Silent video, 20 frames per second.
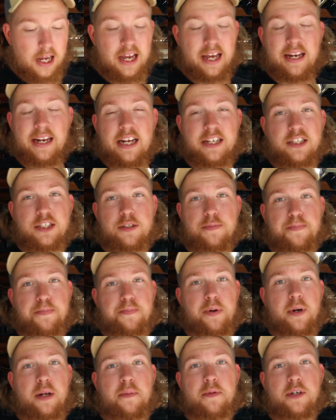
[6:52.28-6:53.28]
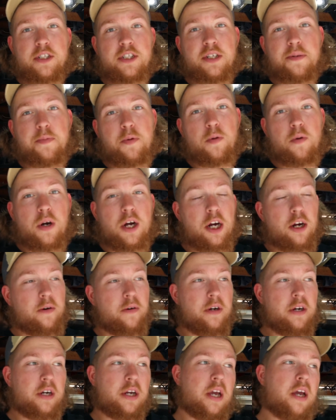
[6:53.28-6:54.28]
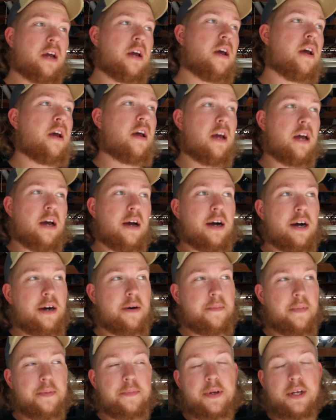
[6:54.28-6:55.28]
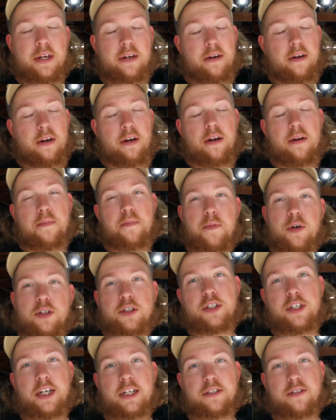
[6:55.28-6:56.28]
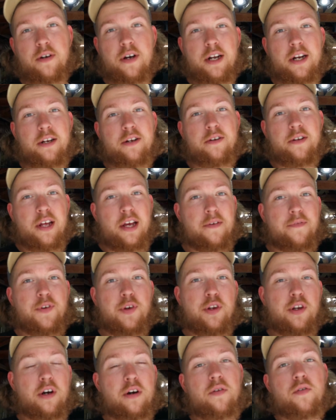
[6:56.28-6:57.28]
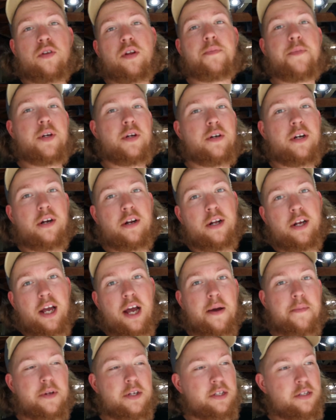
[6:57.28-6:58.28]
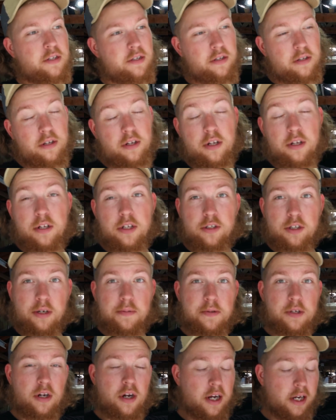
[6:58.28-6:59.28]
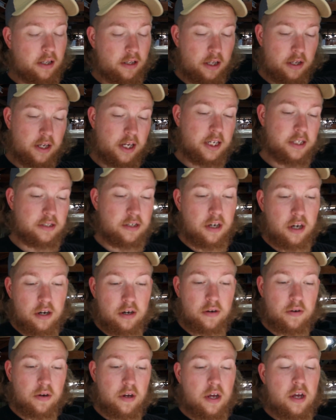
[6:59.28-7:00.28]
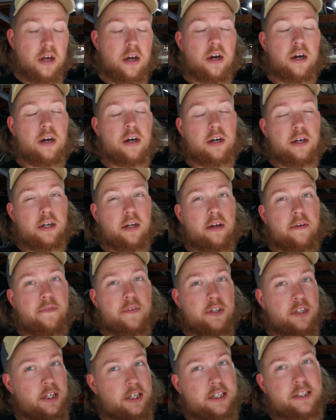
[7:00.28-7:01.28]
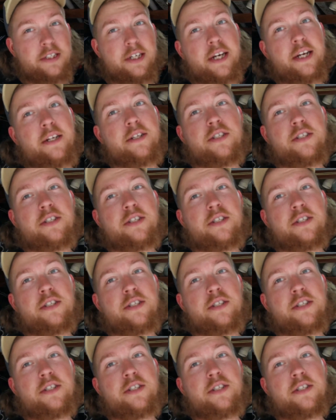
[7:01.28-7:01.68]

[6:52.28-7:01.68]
that's pretty much simple wire work. I mean, most of you guys know how to do that. If you don't, let me know down in the comment description. I can let you guys know. Like I said,